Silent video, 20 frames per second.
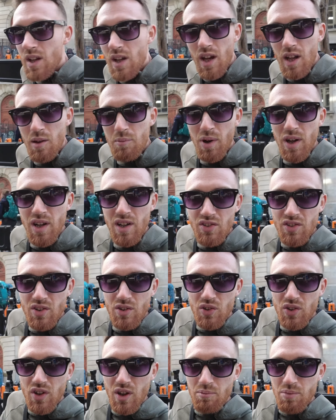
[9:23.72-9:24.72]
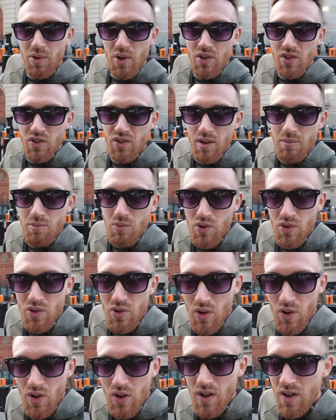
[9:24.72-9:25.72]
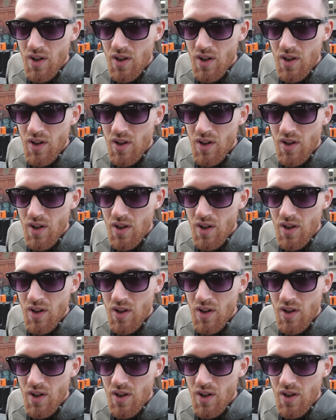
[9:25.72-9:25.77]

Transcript: El país de los campeones del mundo